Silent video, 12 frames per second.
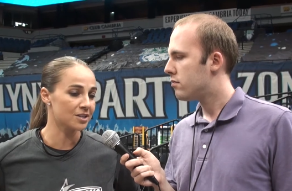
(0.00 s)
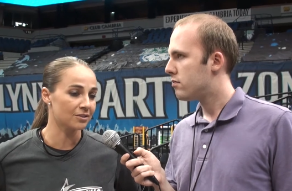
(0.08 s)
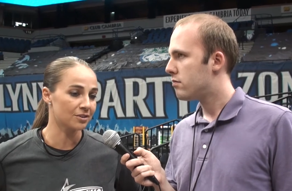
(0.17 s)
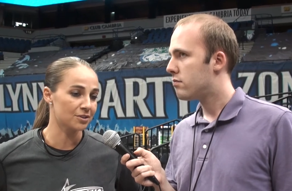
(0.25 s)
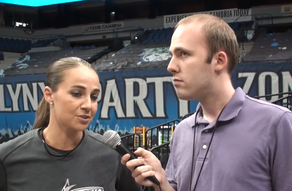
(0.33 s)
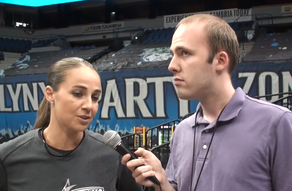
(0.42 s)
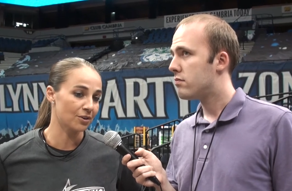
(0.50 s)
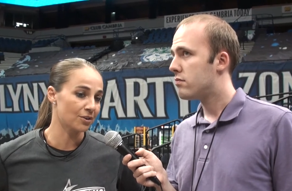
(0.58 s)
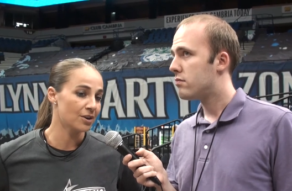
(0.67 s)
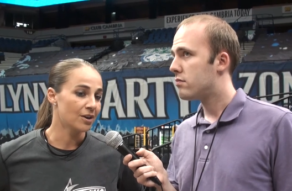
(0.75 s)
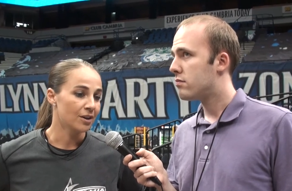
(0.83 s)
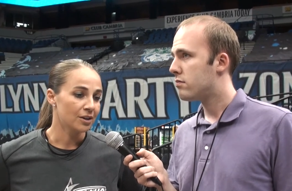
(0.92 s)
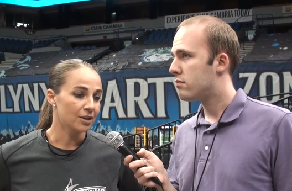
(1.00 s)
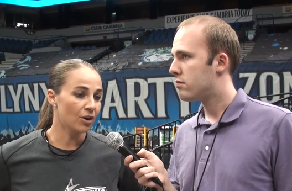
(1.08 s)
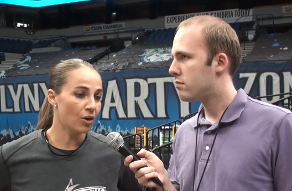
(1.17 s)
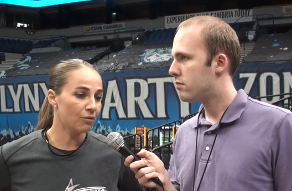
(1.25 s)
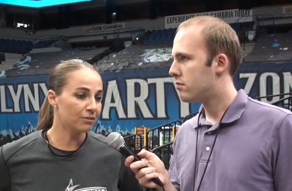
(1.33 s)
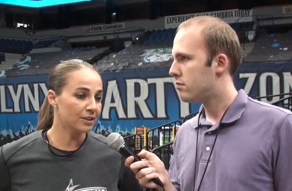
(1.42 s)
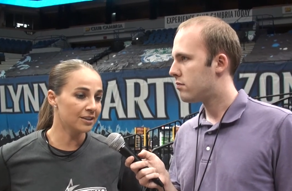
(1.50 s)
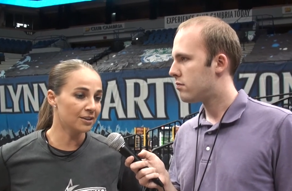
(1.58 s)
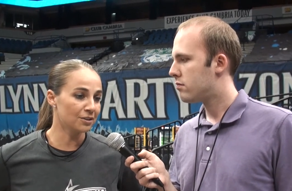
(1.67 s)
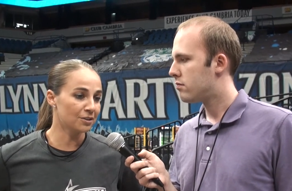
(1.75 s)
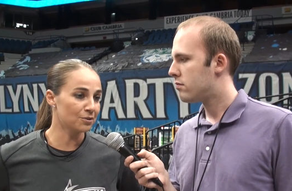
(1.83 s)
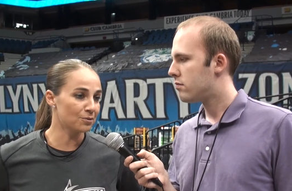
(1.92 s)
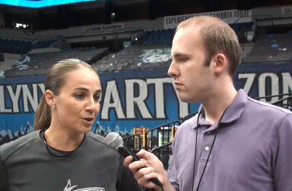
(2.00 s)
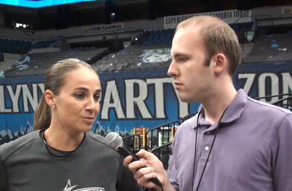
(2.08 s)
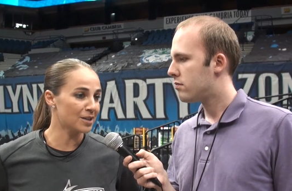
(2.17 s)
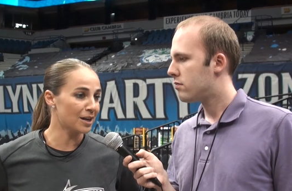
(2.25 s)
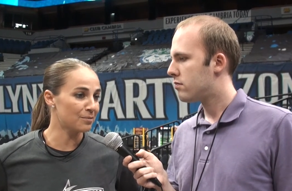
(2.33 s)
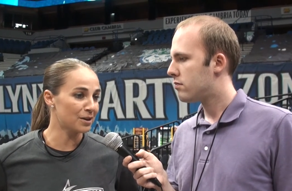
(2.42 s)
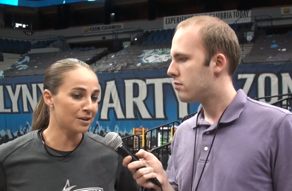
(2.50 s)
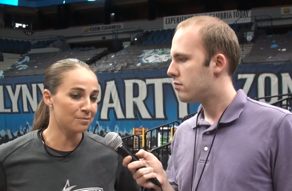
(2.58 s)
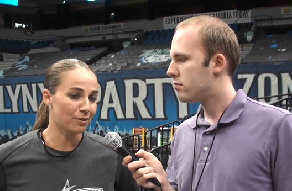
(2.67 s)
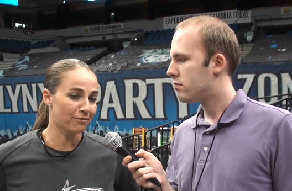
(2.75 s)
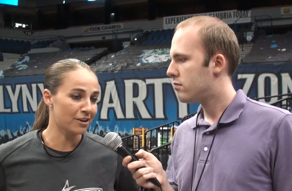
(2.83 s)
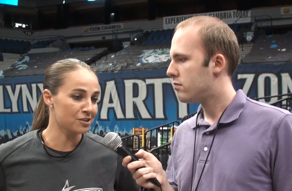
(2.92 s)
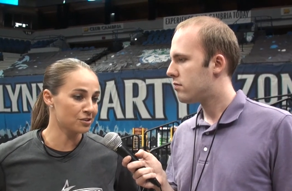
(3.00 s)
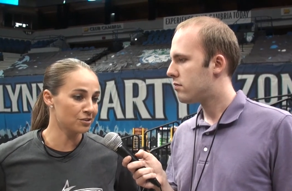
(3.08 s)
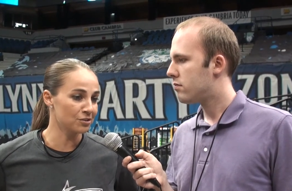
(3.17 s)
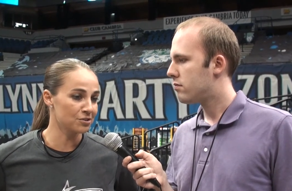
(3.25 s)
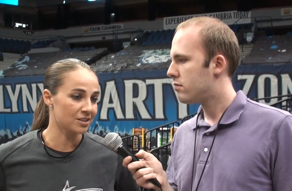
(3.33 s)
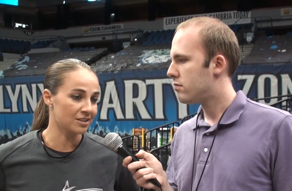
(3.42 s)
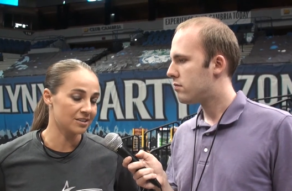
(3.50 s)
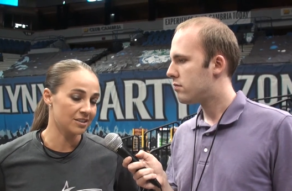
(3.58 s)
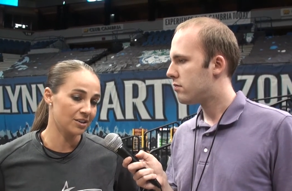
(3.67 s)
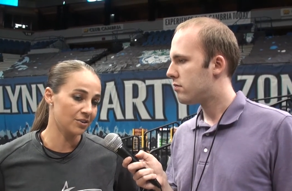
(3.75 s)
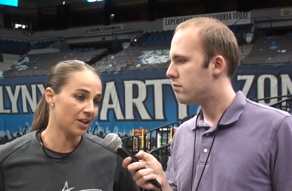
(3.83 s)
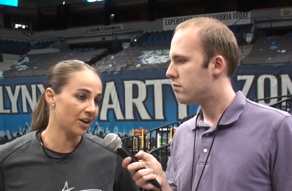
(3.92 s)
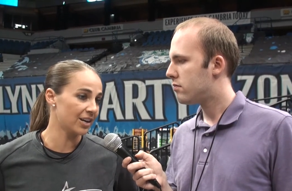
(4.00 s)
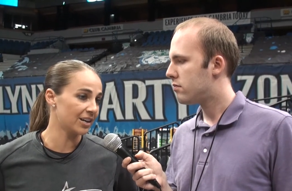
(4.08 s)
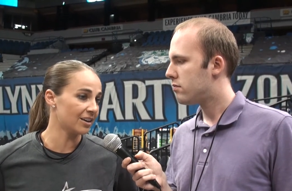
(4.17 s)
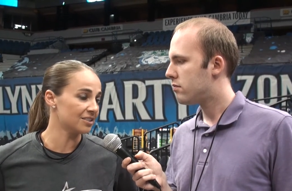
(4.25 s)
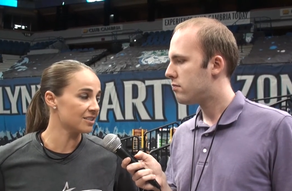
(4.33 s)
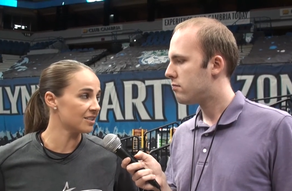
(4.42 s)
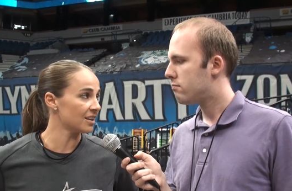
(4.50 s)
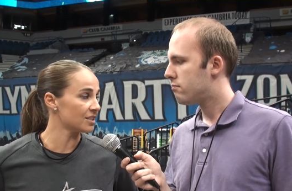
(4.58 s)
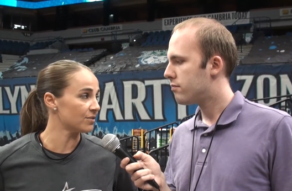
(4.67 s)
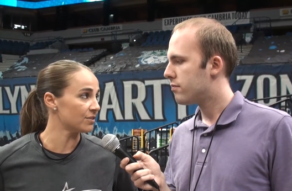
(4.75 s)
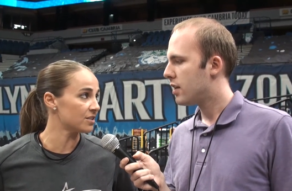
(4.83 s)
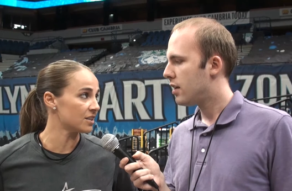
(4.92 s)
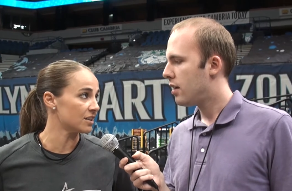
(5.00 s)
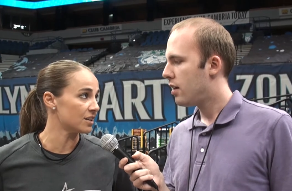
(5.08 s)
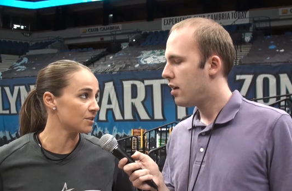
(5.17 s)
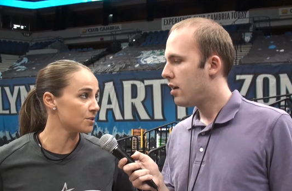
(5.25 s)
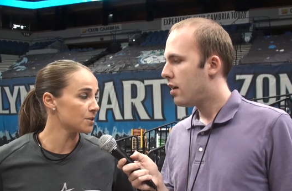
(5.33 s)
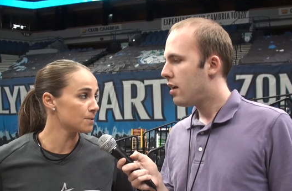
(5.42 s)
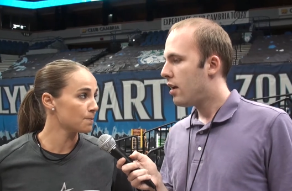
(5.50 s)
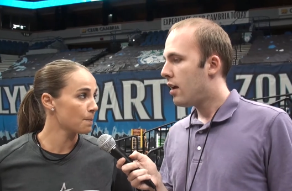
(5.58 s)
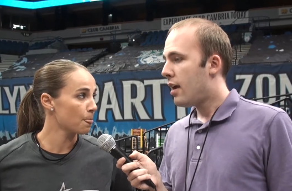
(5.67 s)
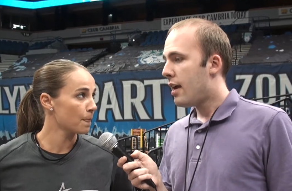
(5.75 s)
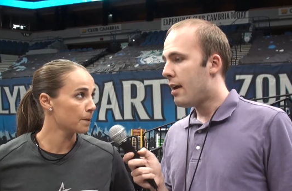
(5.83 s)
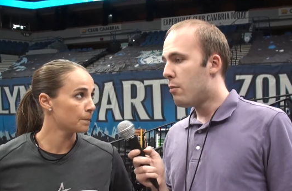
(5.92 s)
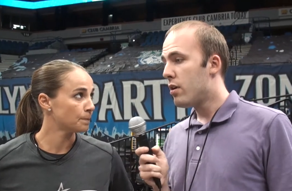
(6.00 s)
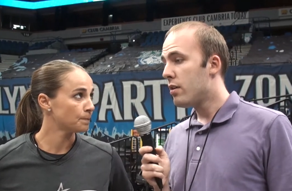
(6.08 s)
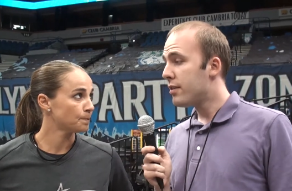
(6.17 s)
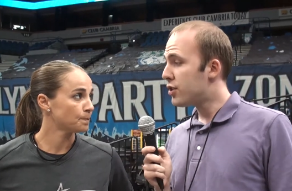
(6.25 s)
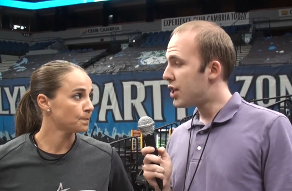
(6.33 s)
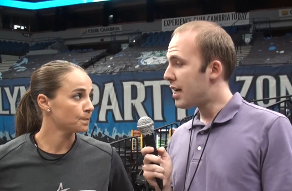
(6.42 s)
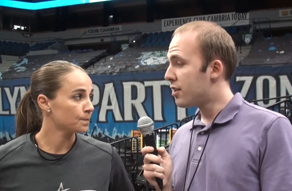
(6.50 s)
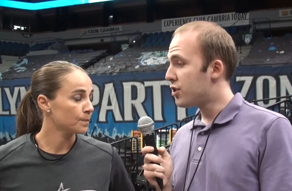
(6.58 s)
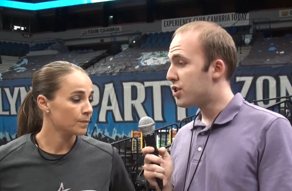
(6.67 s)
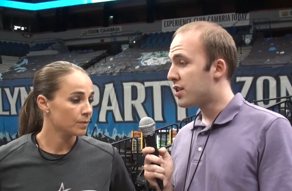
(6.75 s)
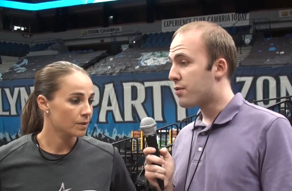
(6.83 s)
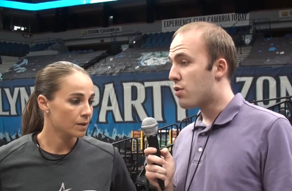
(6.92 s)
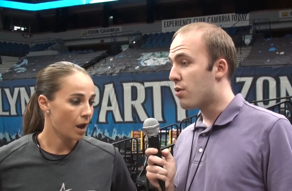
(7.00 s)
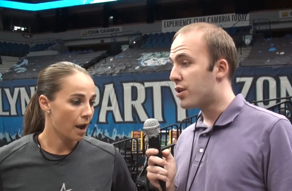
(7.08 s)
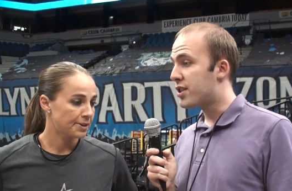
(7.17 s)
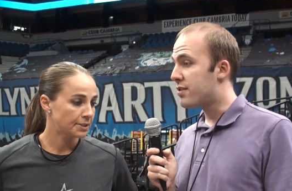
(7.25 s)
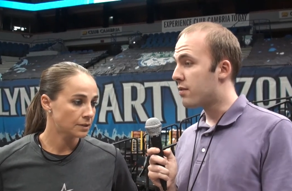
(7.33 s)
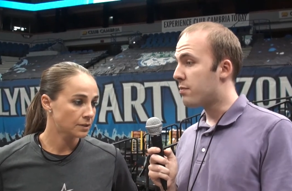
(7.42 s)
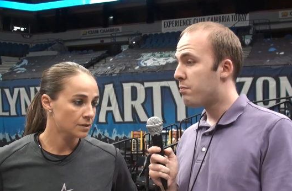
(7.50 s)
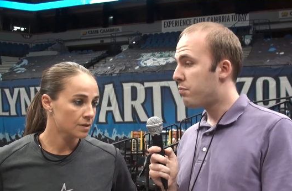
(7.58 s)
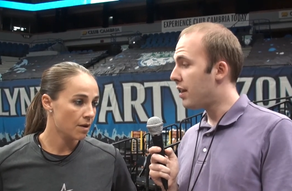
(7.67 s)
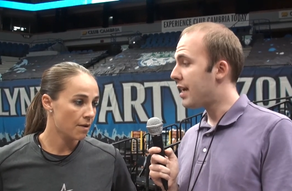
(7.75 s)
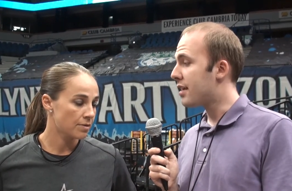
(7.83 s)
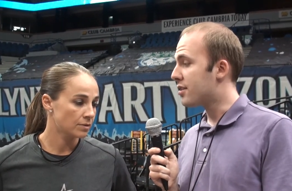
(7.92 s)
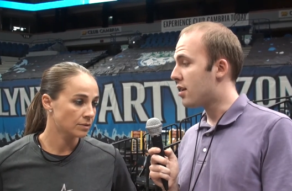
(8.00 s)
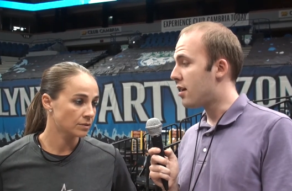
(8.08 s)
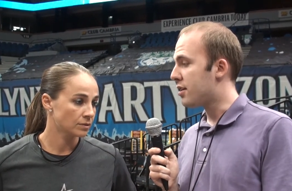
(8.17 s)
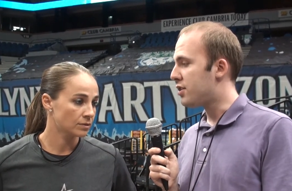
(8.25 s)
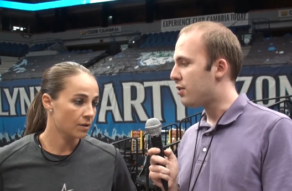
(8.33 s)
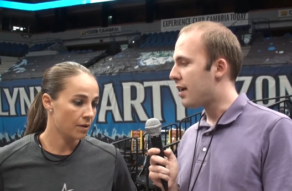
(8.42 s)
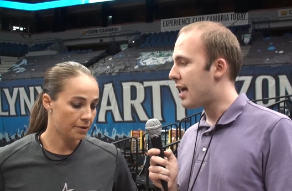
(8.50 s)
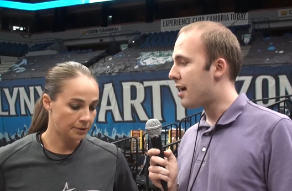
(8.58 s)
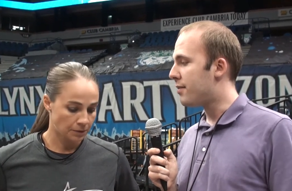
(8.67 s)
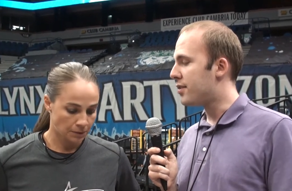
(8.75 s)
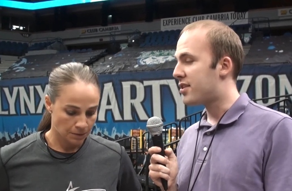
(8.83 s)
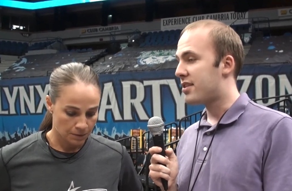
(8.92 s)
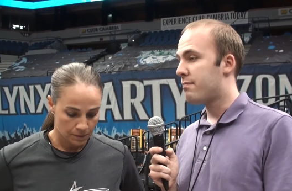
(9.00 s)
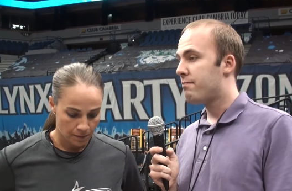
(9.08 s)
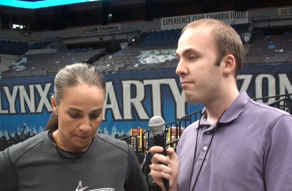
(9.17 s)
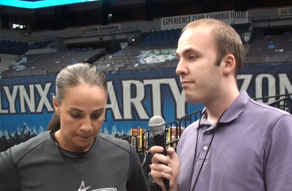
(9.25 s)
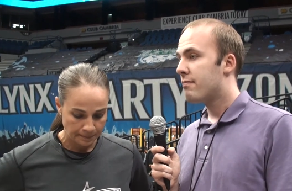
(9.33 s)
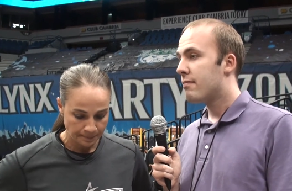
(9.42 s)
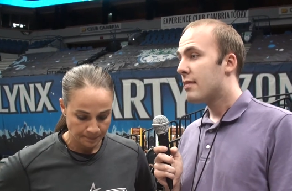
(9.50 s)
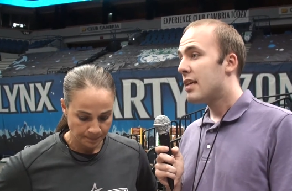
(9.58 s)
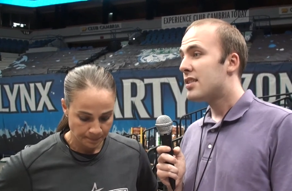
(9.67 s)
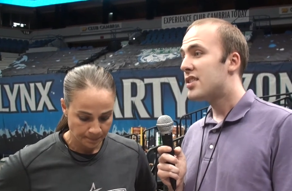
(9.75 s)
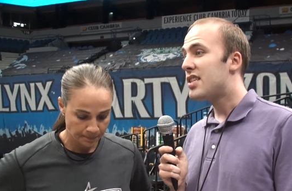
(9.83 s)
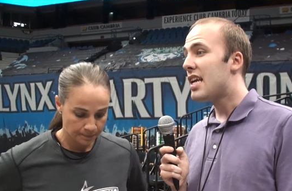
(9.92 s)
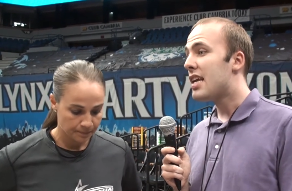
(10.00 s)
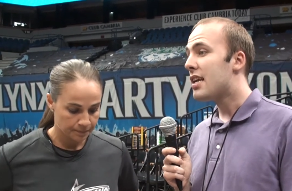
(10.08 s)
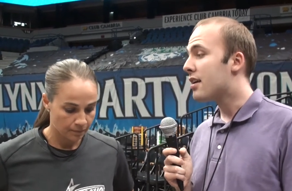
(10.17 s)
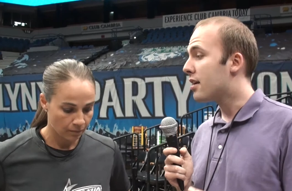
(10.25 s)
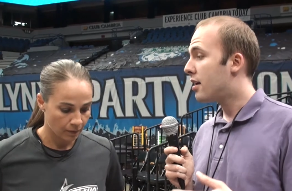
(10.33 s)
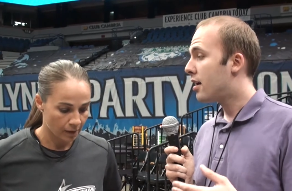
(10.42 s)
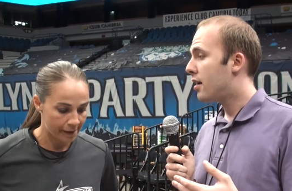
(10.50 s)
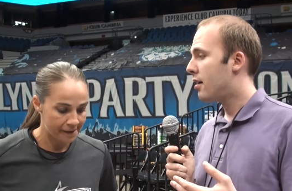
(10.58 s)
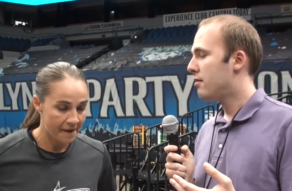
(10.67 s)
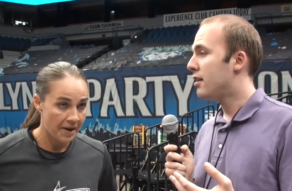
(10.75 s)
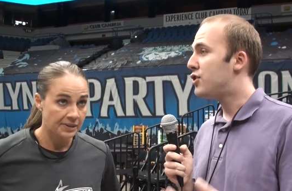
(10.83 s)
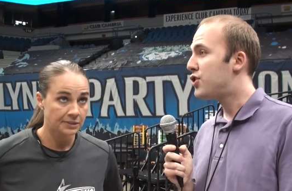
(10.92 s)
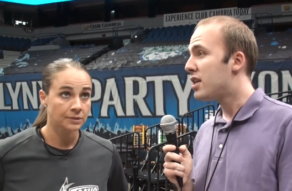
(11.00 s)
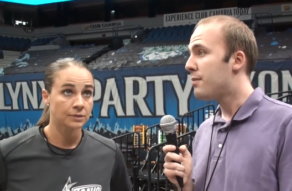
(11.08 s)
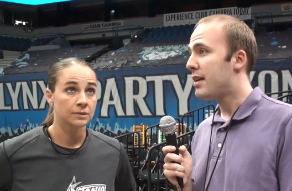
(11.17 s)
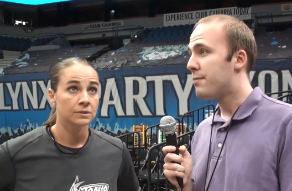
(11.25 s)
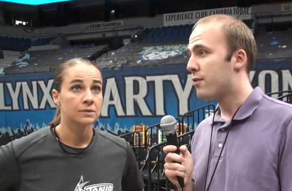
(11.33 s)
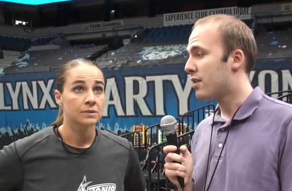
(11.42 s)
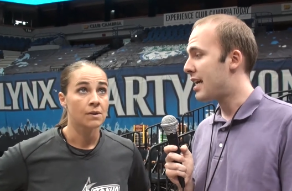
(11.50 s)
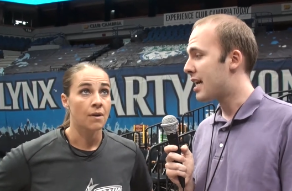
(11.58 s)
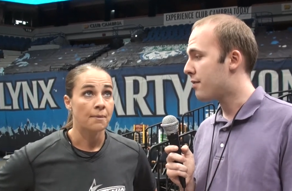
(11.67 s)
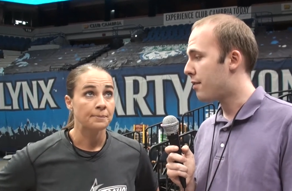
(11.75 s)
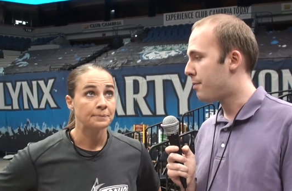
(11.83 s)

Speaker 1: out there. So, you know, hopefully they'll learn the ropes, how to be good professionals, and, you know, carry it on to the next 15 years.
Speaker 2: And one of the challenges, of course, for playing as long as you have is staying legitimate, for lack of